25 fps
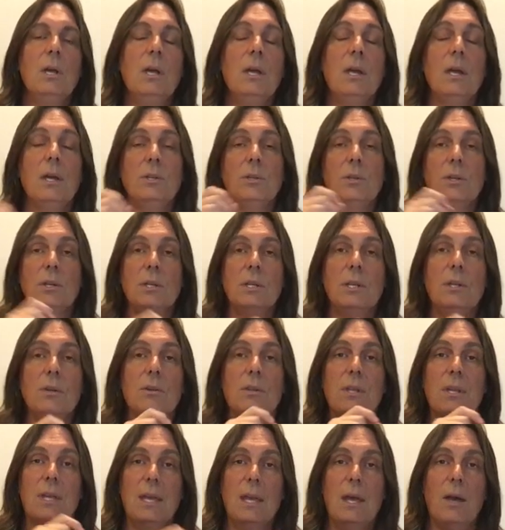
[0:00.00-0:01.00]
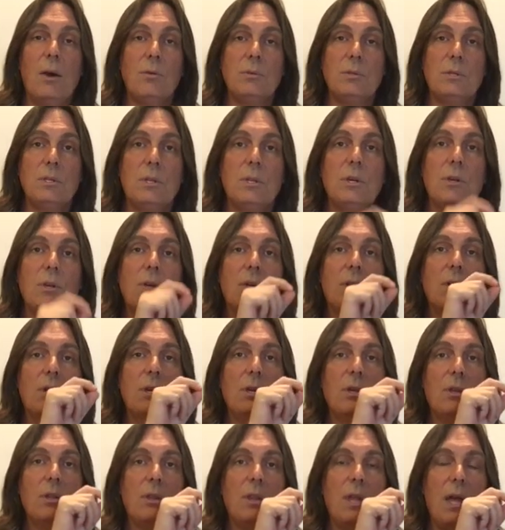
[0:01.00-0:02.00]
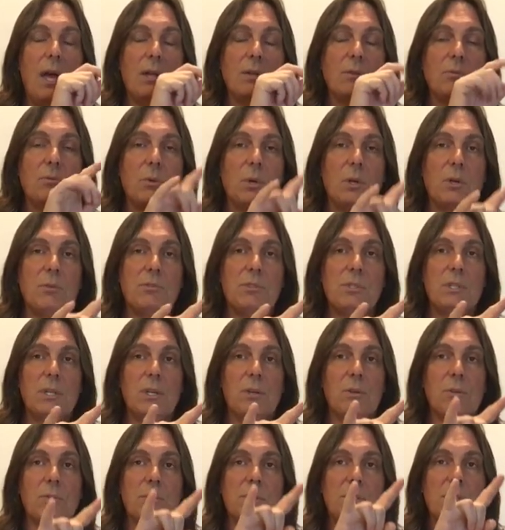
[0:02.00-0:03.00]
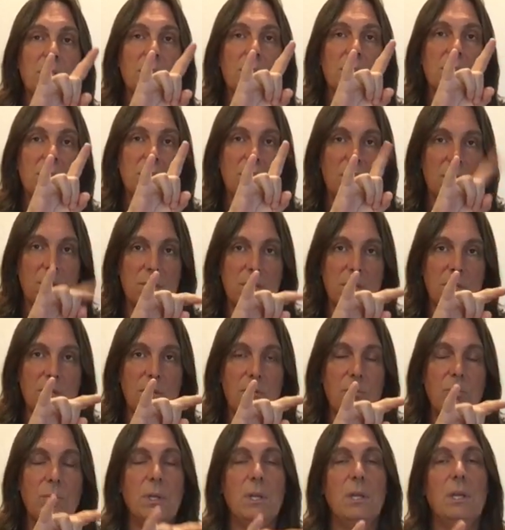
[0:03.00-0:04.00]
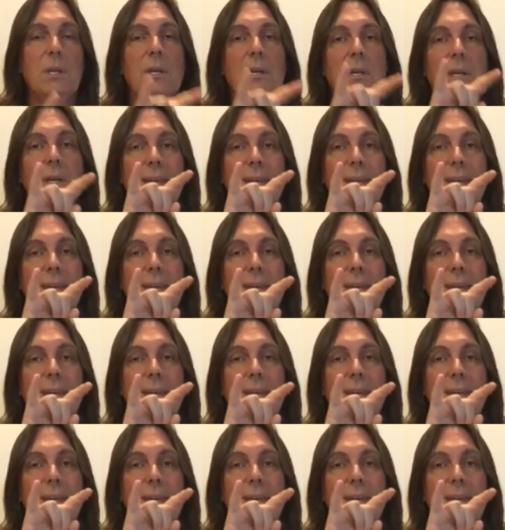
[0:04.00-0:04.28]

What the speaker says: And you can hear the count. That run of singles starts on 3,